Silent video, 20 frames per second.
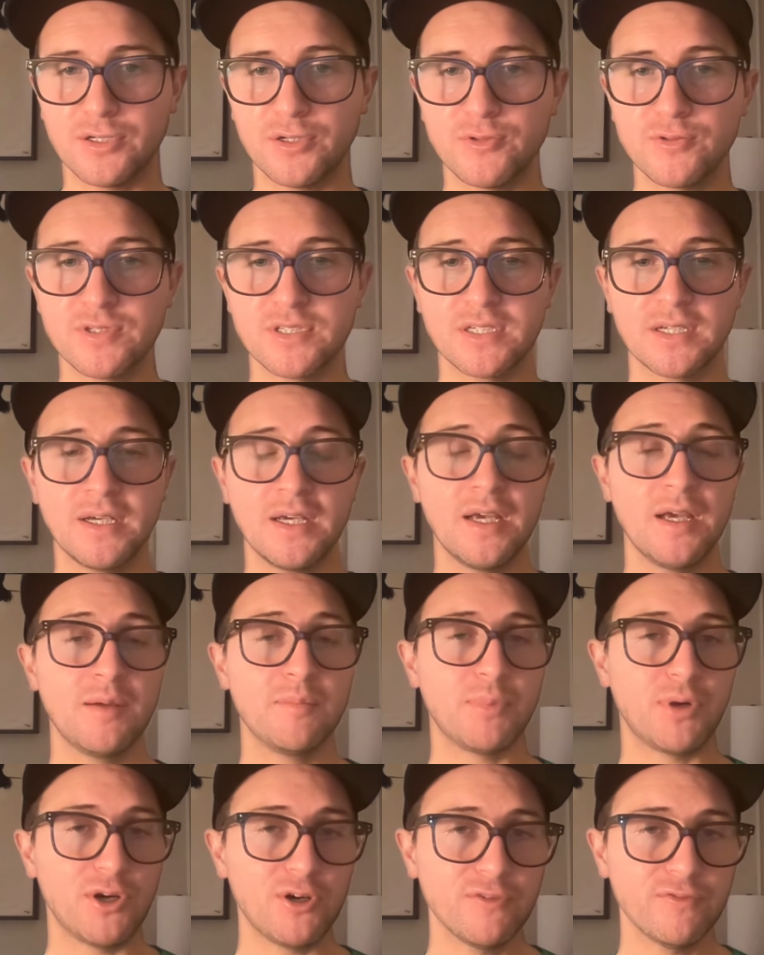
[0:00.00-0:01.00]
Host
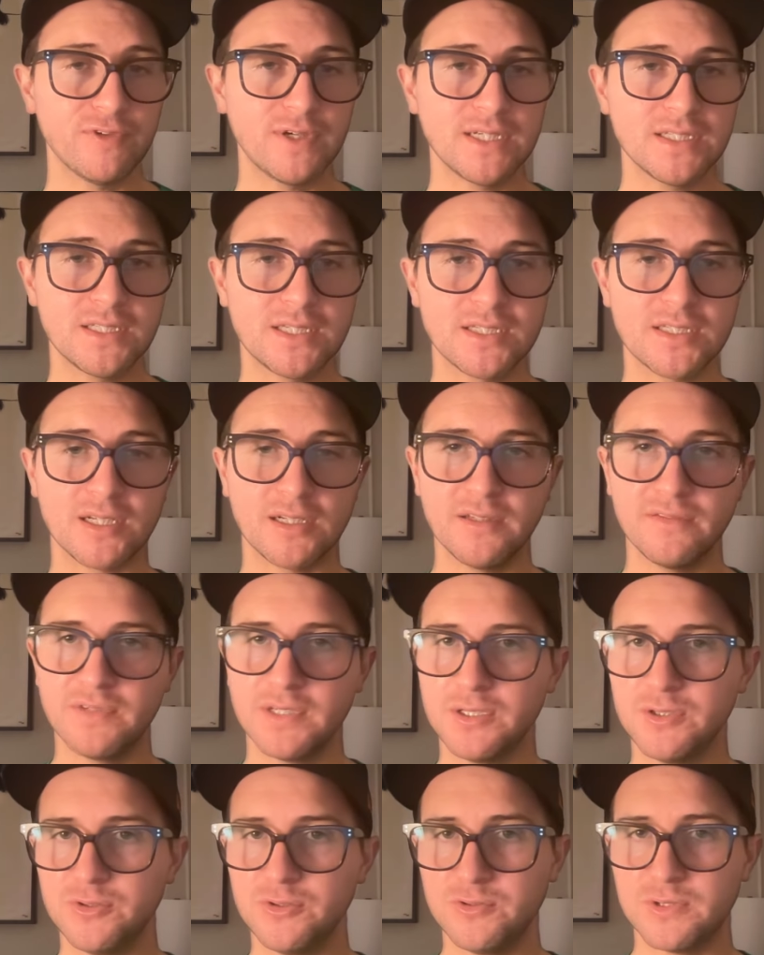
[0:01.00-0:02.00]
Paul Francis
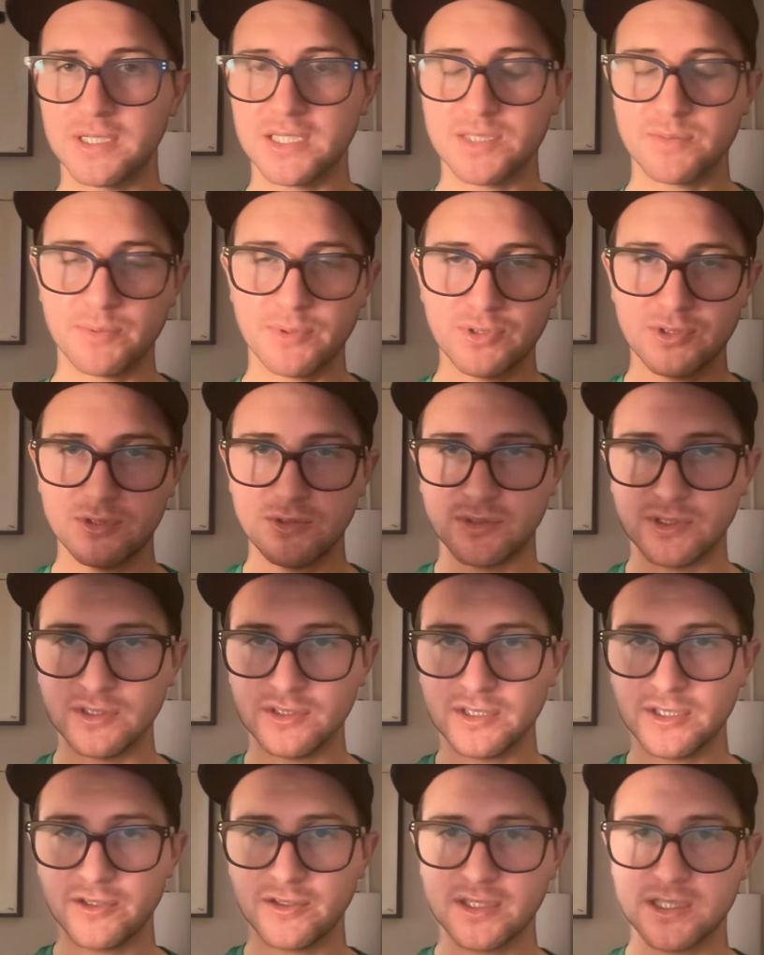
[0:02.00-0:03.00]
Sullivan, who I spoke to
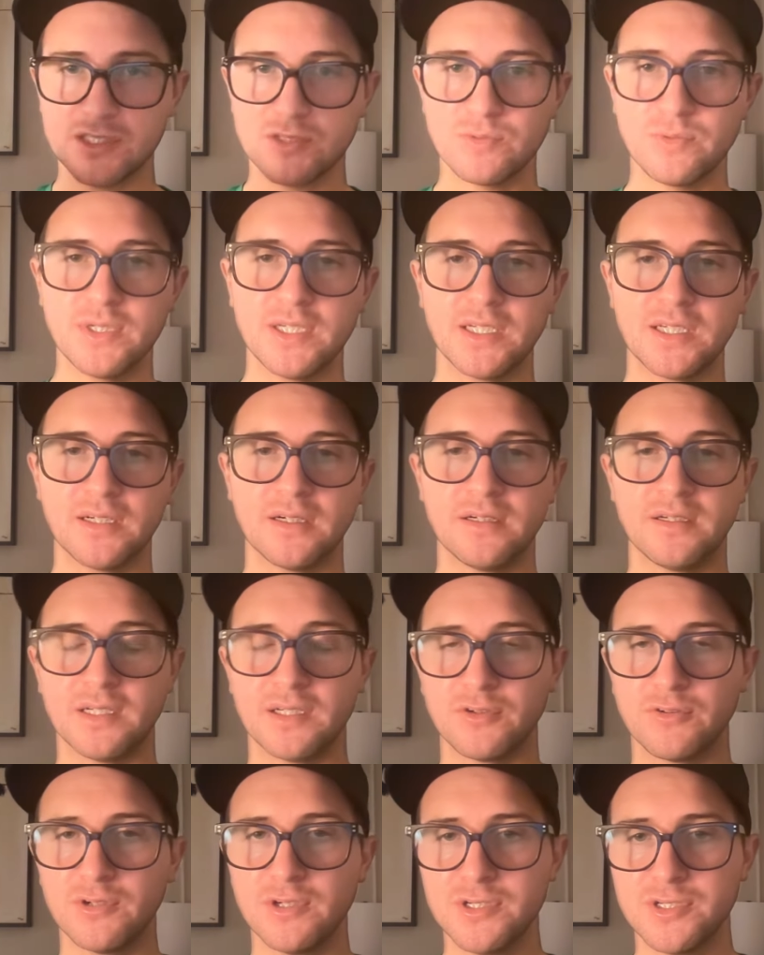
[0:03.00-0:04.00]
earlier this week on
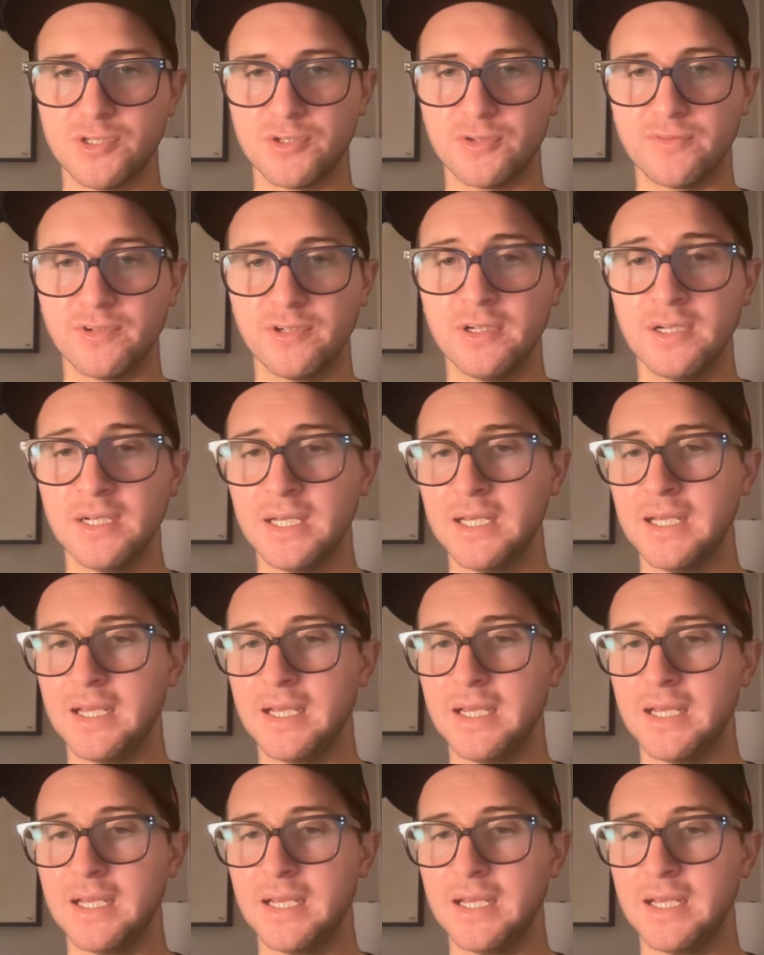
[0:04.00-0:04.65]
a crossover,